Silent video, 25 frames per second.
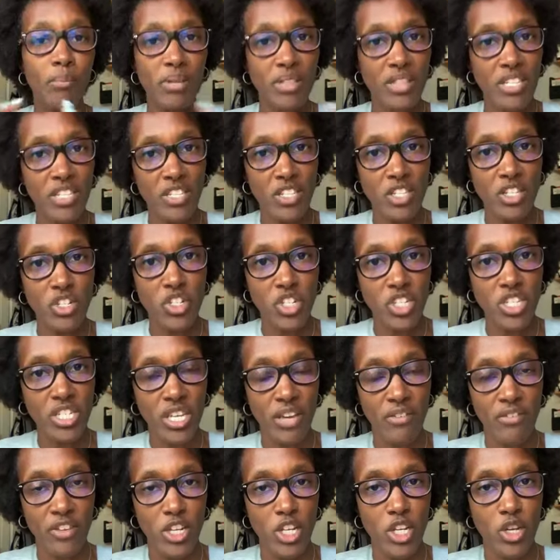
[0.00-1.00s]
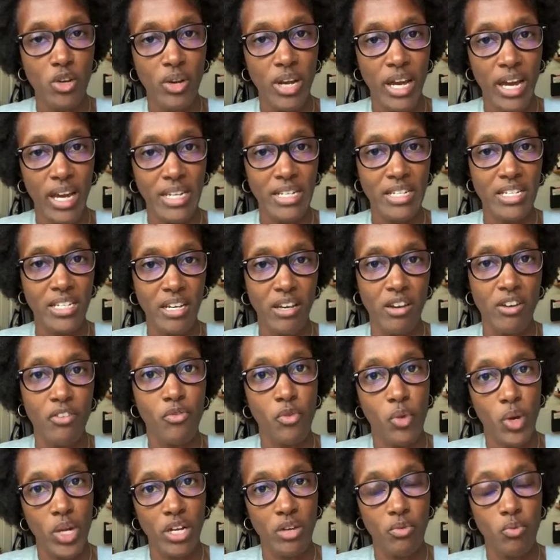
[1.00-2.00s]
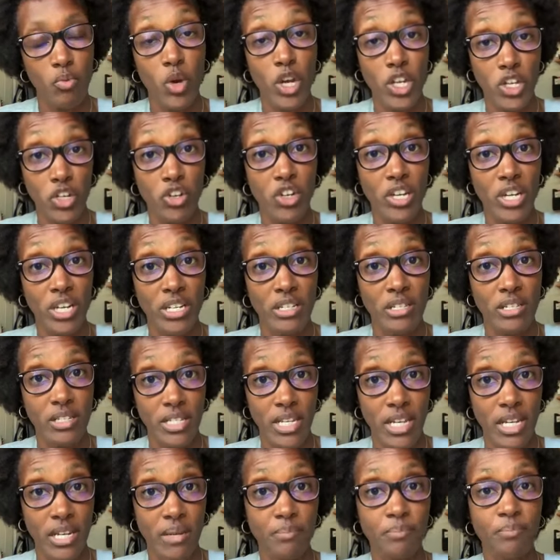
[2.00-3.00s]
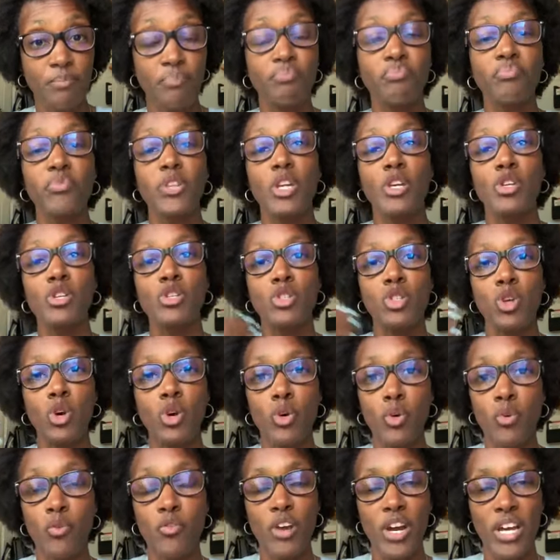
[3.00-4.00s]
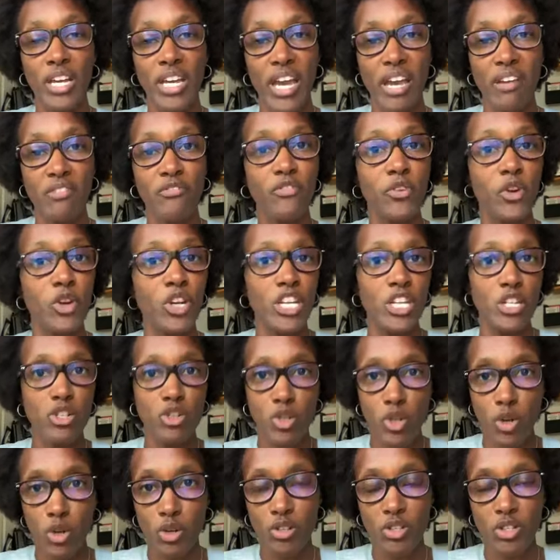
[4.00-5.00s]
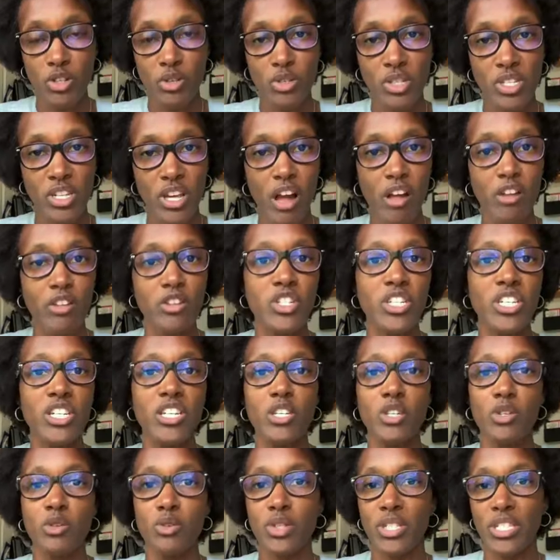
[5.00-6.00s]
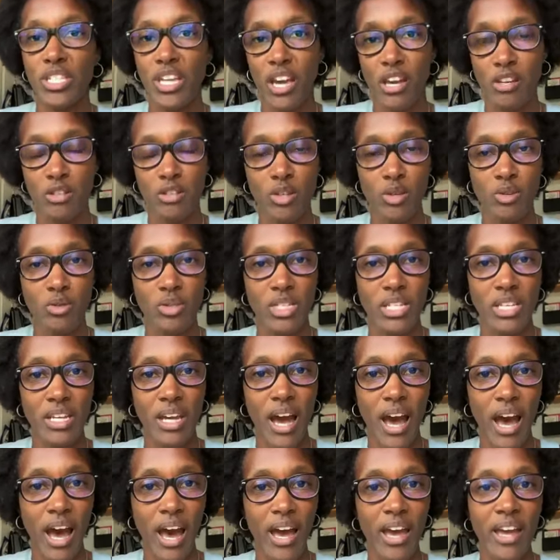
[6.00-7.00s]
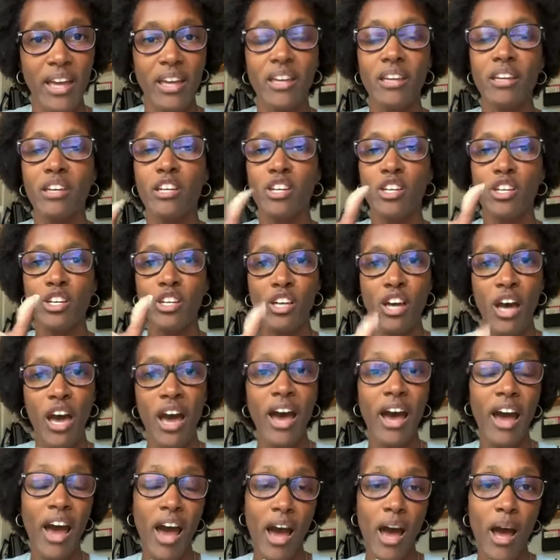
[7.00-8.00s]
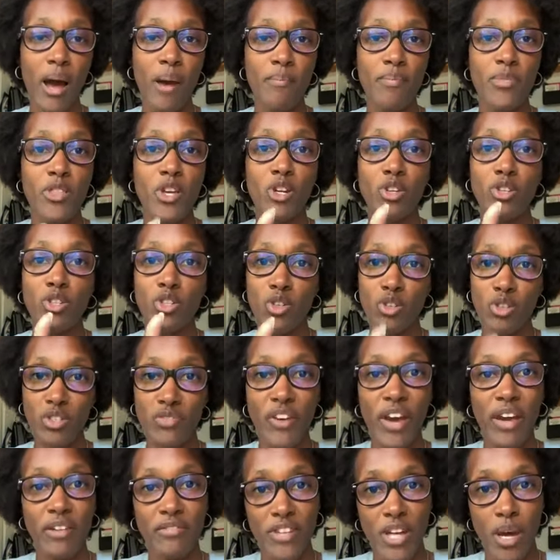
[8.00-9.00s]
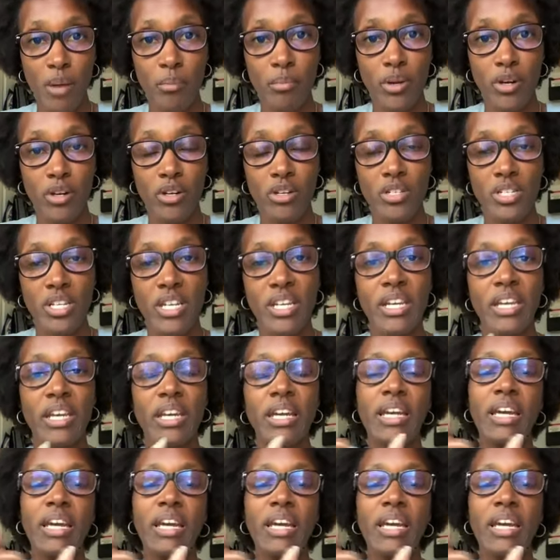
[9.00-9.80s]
but this is just giving you an idea of what you're going to see. So again, for Intro to Sociology, you see SOCI. There's those 5 numbers.